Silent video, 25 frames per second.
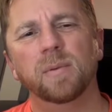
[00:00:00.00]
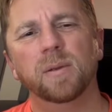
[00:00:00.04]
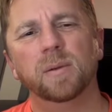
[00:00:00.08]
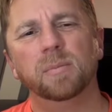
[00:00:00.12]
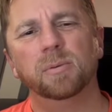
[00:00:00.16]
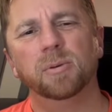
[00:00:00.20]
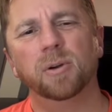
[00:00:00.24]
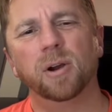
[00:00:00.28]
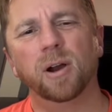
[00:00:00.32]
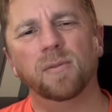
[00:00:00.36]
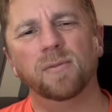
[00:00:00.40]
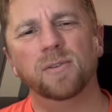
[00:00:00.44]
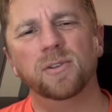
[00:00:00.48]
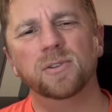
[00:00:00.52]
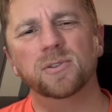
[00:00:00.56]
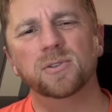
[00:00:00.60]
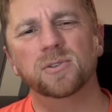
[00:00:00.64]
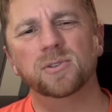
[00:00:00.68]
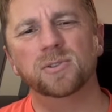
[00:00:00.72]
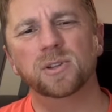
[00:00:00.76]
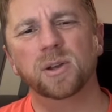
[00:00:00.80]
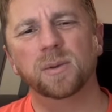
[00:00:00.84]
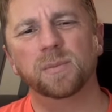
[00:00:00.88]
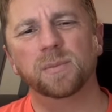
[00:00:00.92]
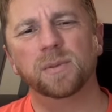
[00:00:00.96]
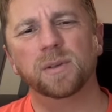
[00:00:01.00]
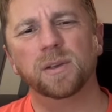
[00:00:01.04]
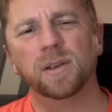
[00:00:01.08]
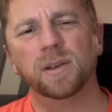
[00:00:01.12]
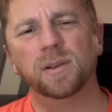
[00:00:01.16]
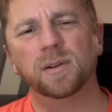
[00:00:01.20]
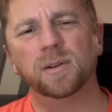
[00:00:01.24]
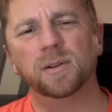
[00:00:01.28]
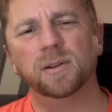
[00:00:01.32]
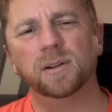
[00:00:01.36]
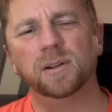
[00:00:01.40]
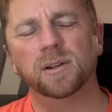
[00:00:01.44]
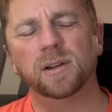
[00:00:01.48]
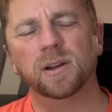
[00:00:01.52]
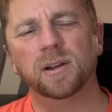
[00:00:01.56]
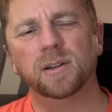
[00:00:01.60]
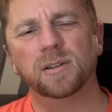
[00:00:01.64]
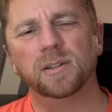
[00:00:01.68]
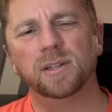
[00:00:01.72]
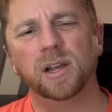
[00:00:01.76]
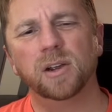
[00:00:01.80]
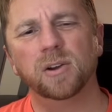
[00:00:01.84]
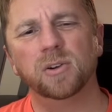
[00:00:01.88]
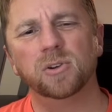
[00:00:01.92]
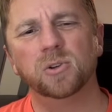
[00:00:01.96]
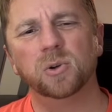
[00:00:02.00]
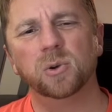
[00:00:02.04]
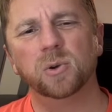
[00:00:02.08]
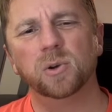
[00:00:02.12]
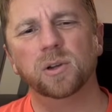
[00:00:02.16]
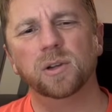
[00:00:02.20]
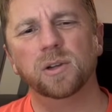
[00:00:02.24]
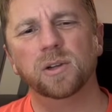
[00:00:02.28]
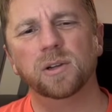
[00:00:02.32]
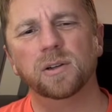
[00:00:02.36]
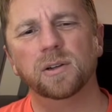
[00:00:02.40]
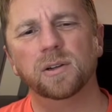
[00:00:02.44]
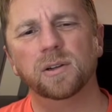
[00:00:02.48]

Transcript: a province or something, or a territory.